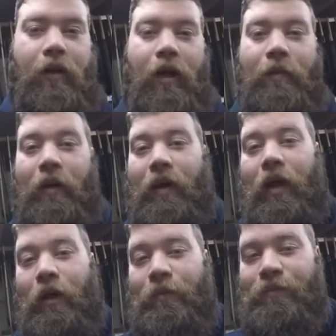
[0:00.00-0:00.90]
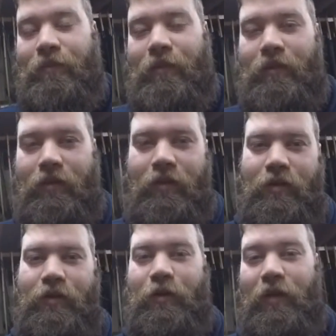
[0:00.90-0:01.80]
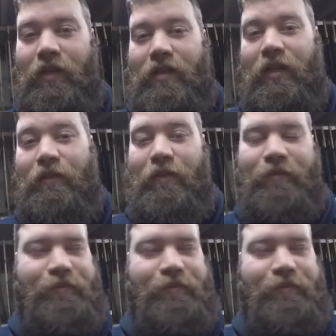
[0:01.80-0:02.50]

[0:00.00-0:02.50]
I'm going home. It's New Year's Eve.